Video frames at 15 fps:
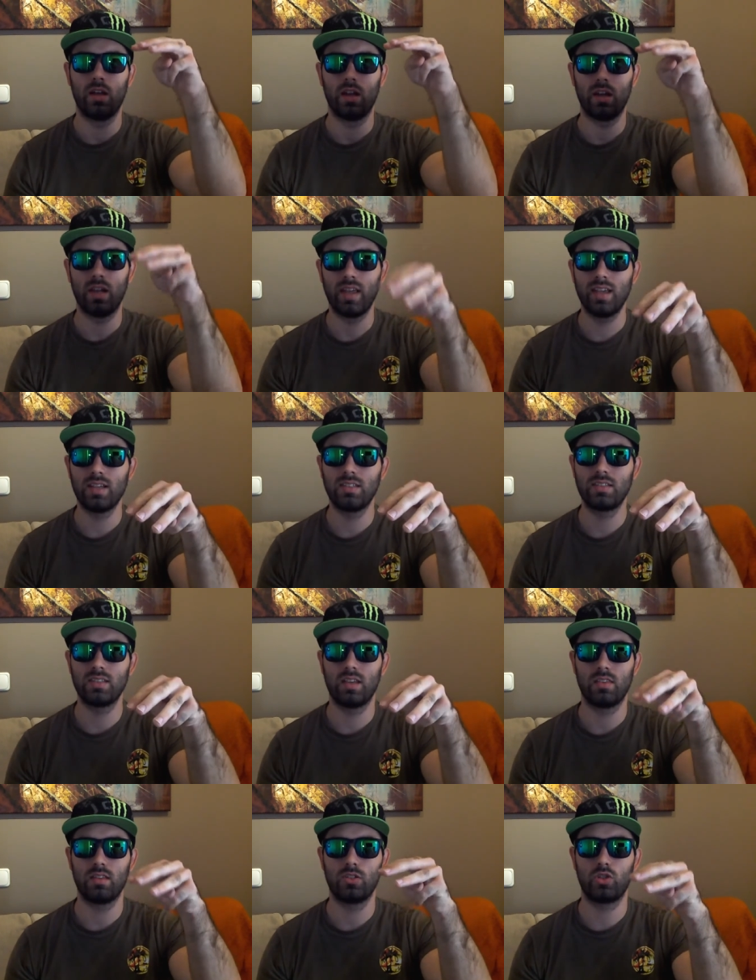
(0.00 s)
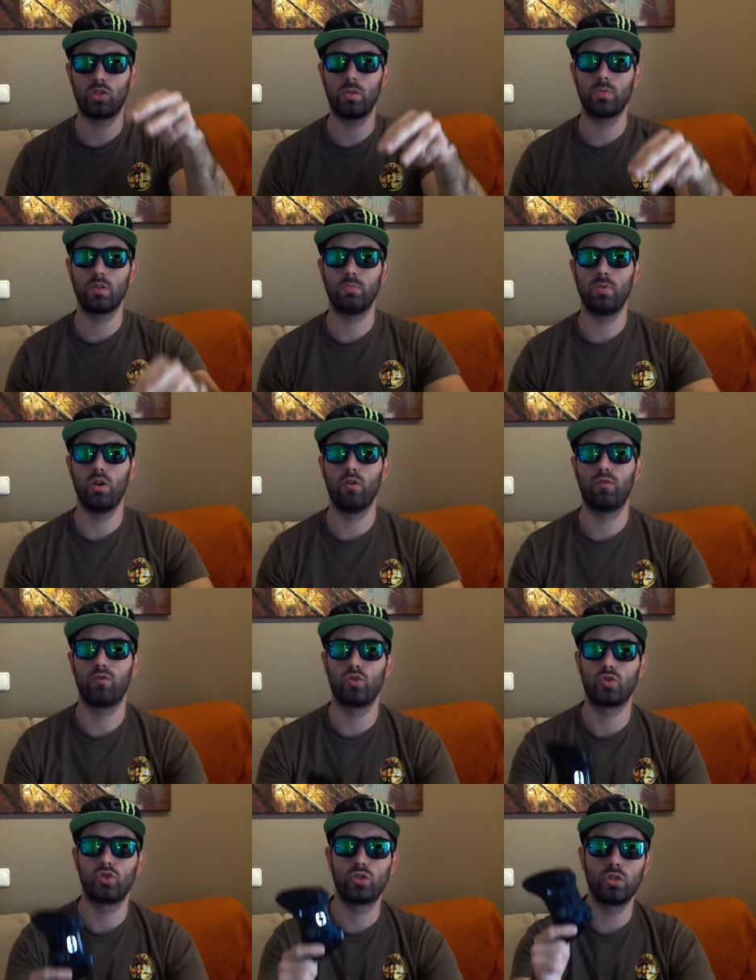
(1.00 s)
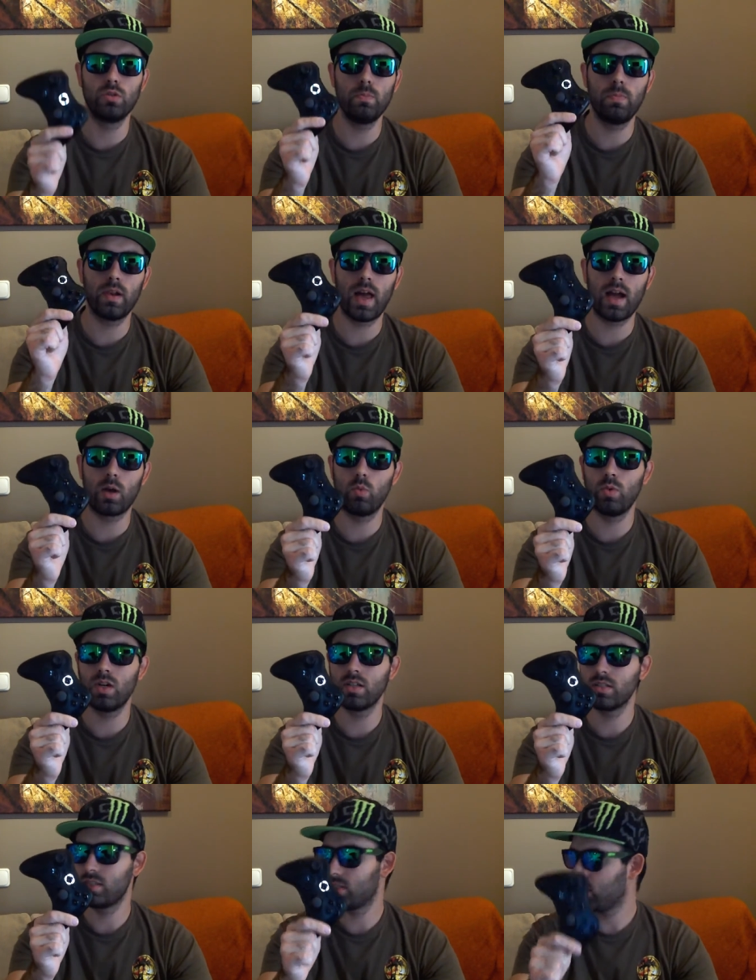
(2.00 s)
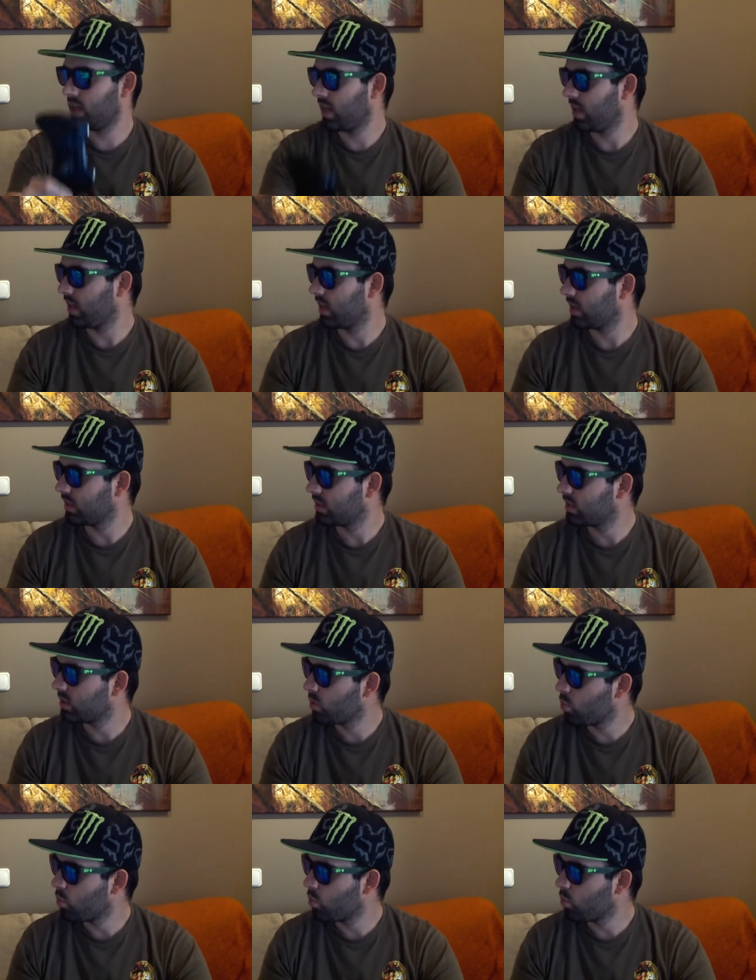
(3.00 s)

links in the description below for 2 black ones and